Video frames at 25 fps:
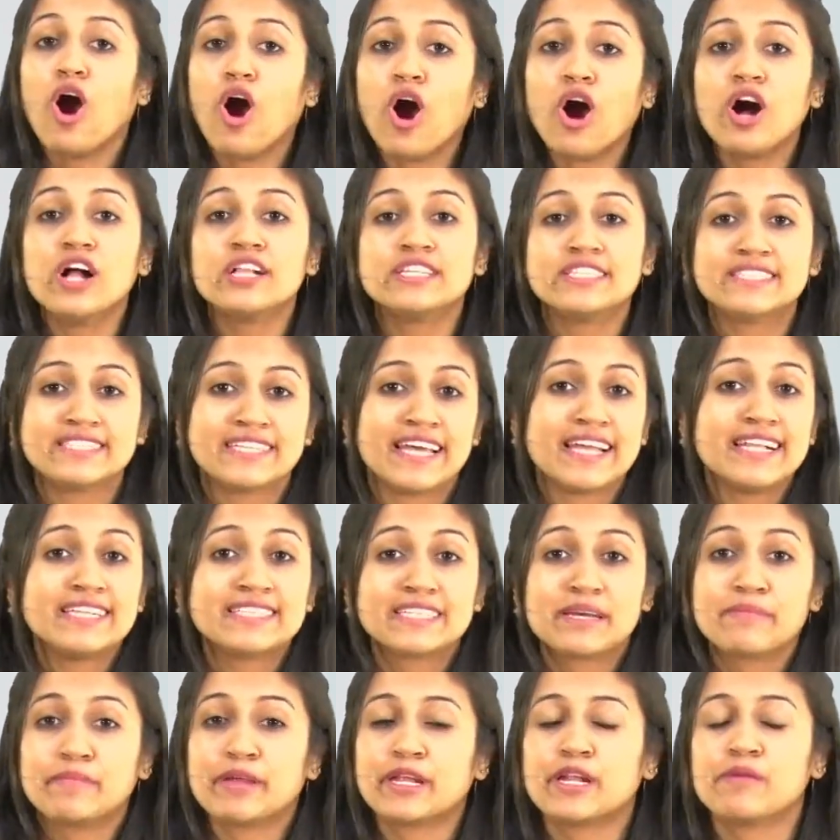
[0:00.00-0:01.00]
All
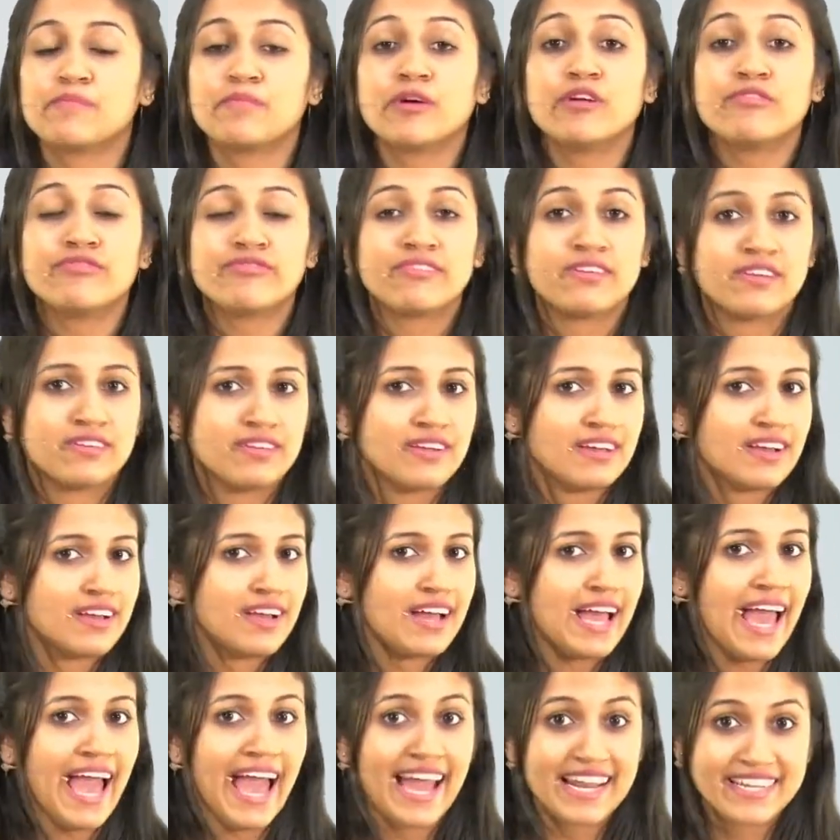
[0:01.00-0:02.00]
cells are made up of
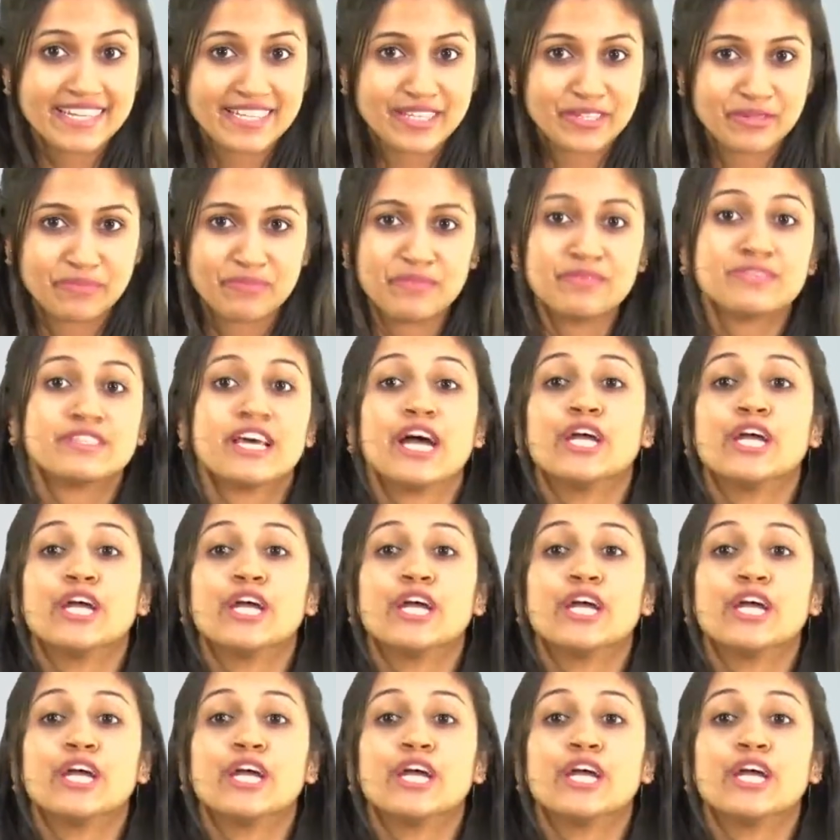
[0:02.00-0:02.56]
atoms.